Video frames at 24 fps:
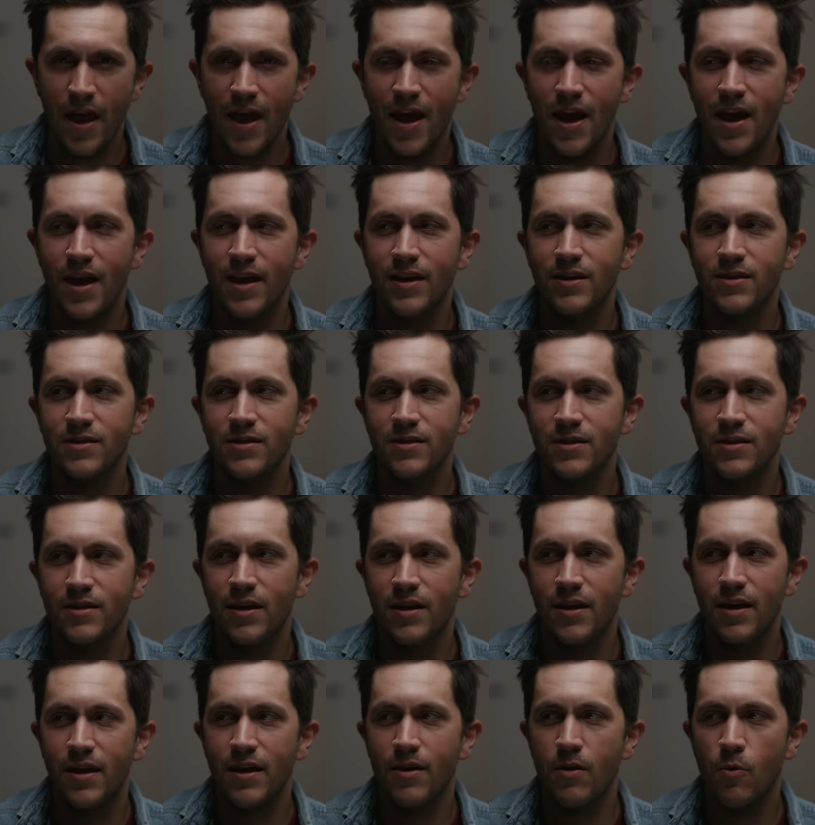And
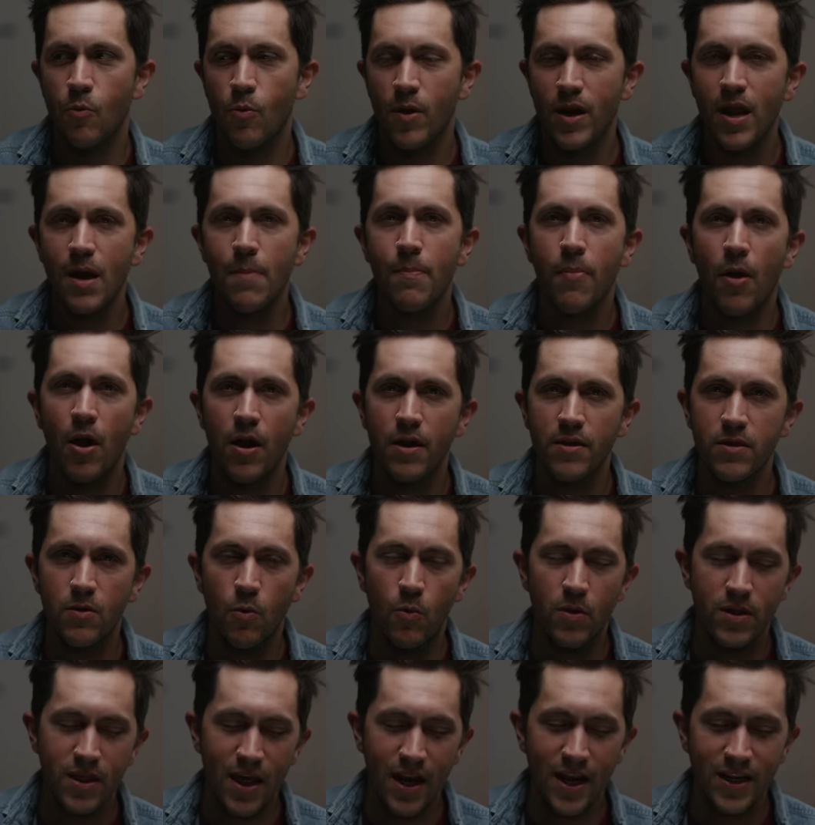when I bought the
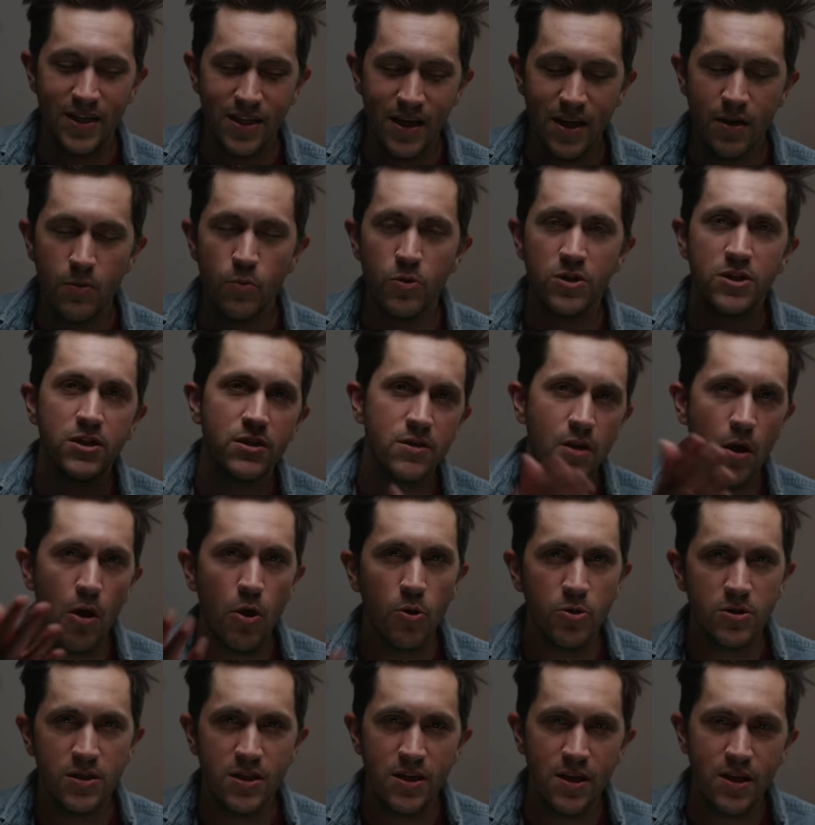one that I did, which is the
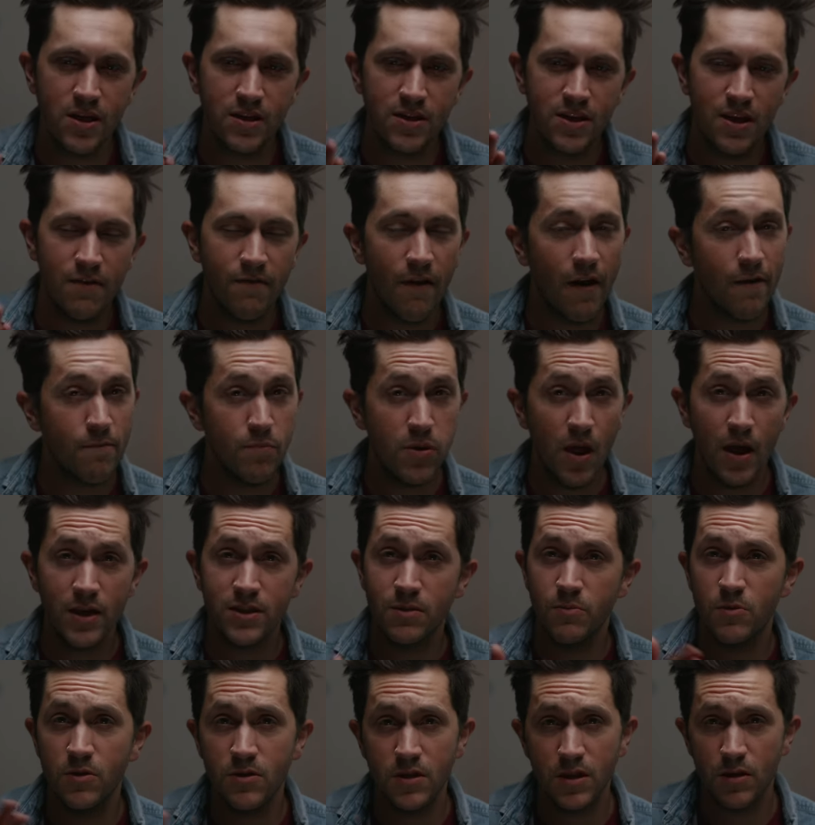OC T5 Plus,
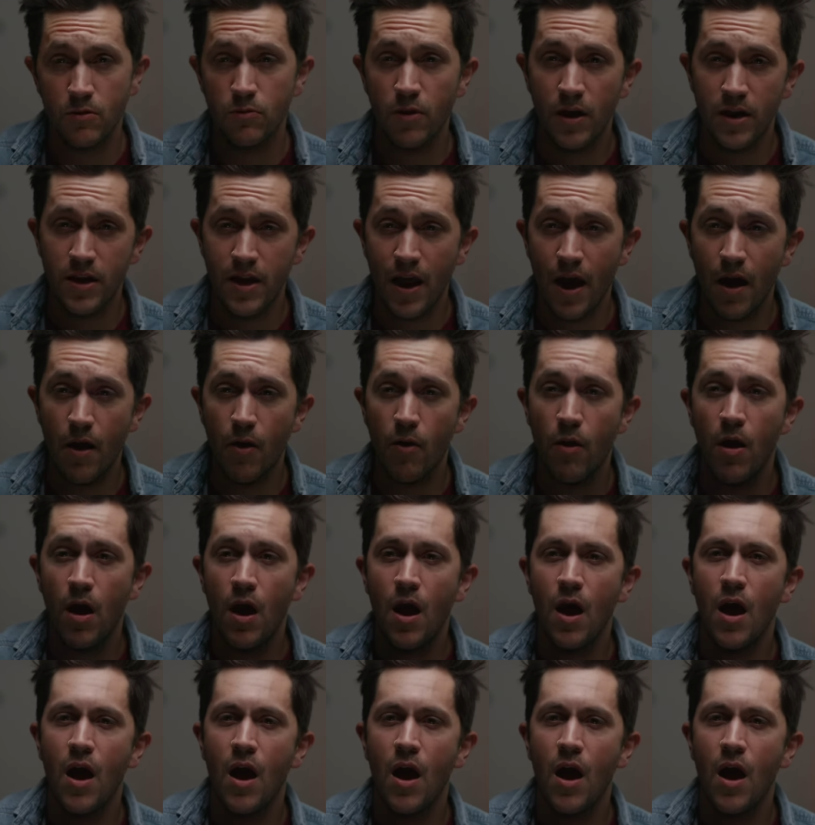I'm using it right now,